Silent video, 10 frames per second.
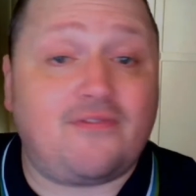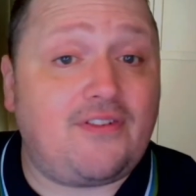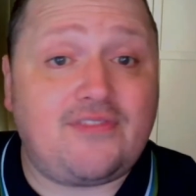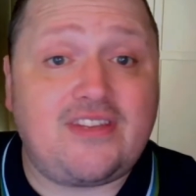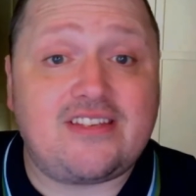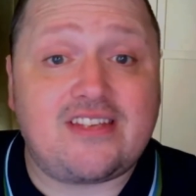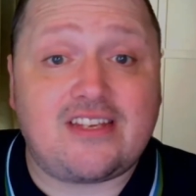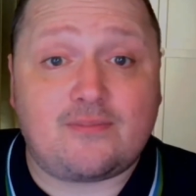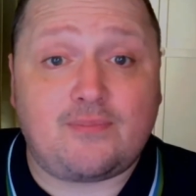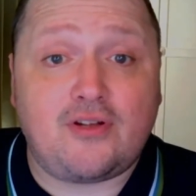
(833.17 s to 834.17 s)

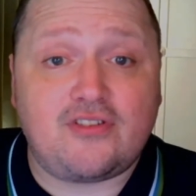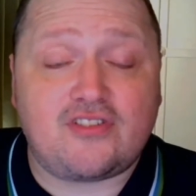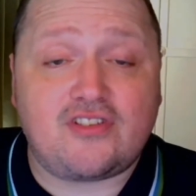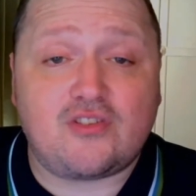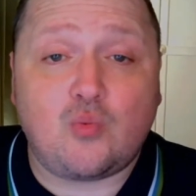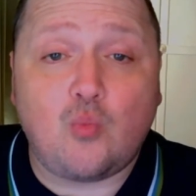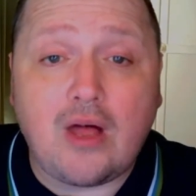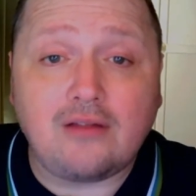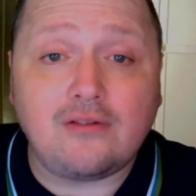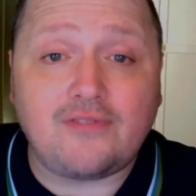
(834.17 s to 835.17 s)

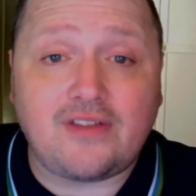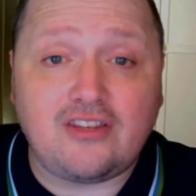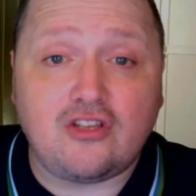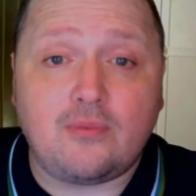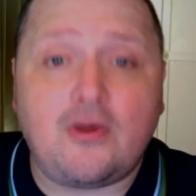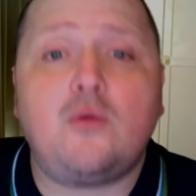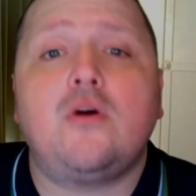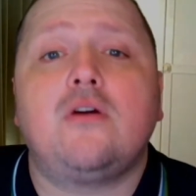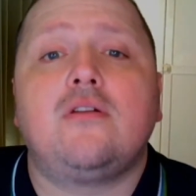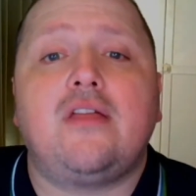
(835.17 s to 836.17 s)
56-12 in Dubbo
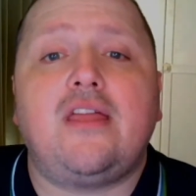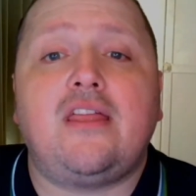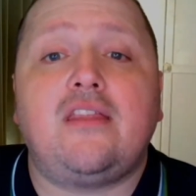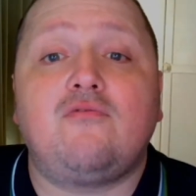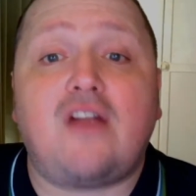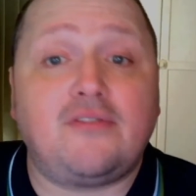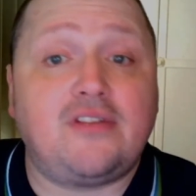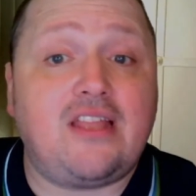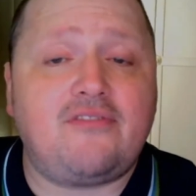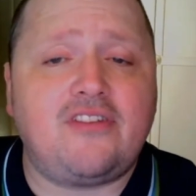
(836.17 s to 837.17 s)
in round
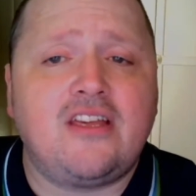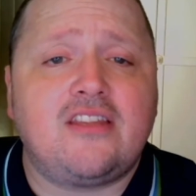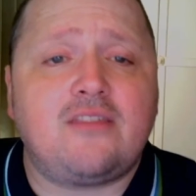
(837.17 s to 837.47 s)
11,